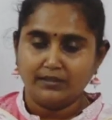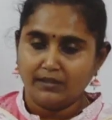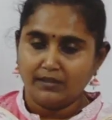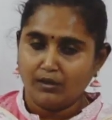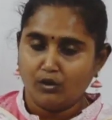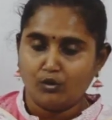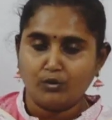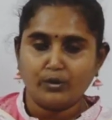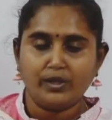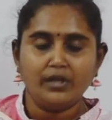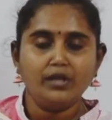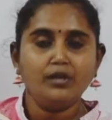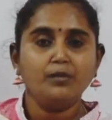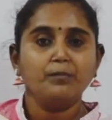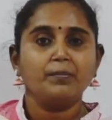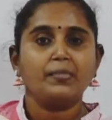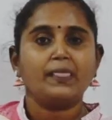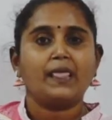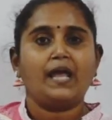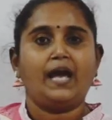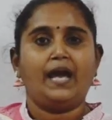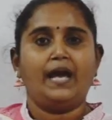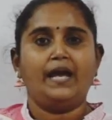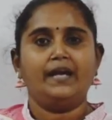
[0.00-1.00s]
Okay,
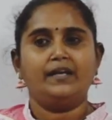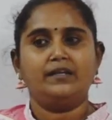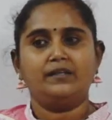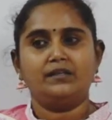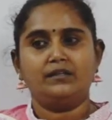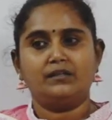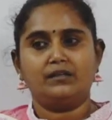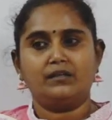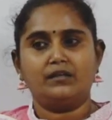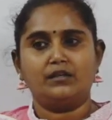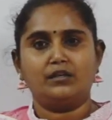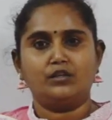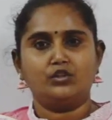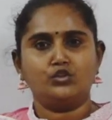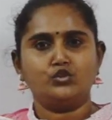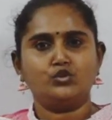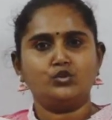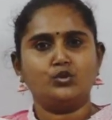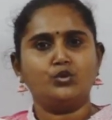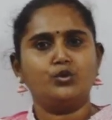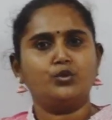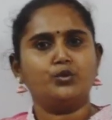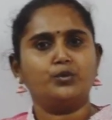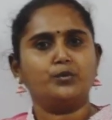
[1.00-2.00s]
and
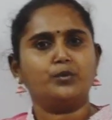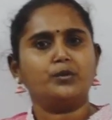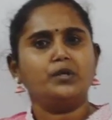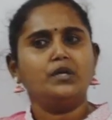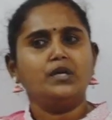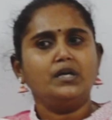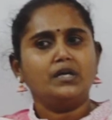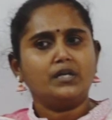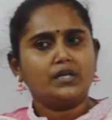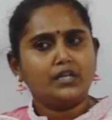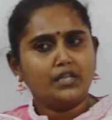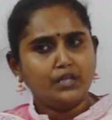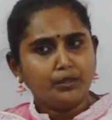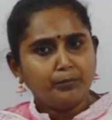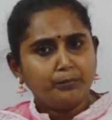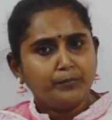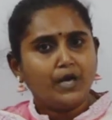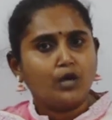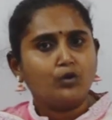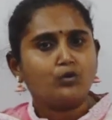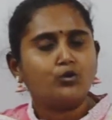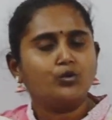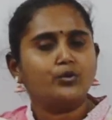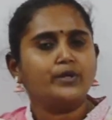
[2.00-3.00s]
so keep
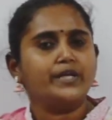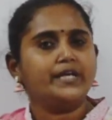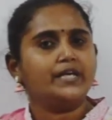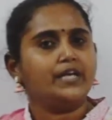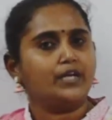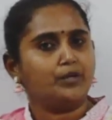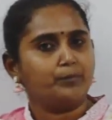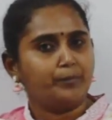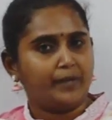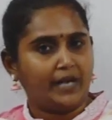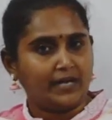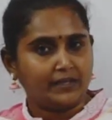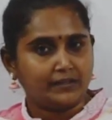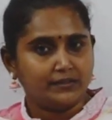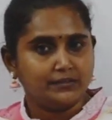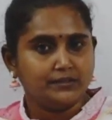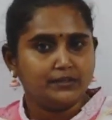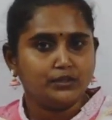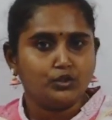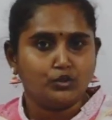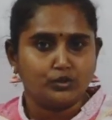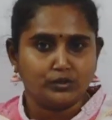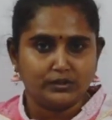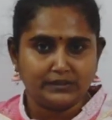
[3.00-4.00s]
downloading and
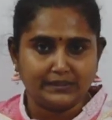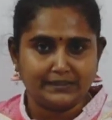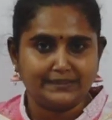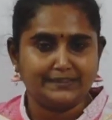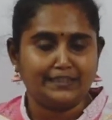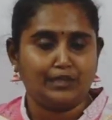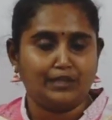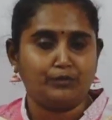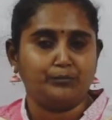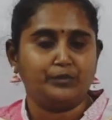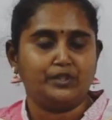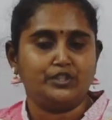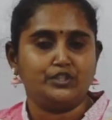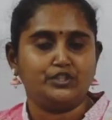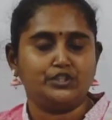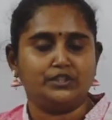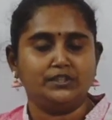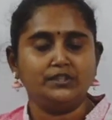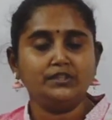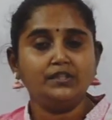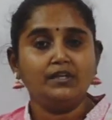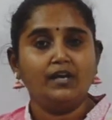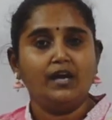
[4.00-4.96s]
practicing on this examination.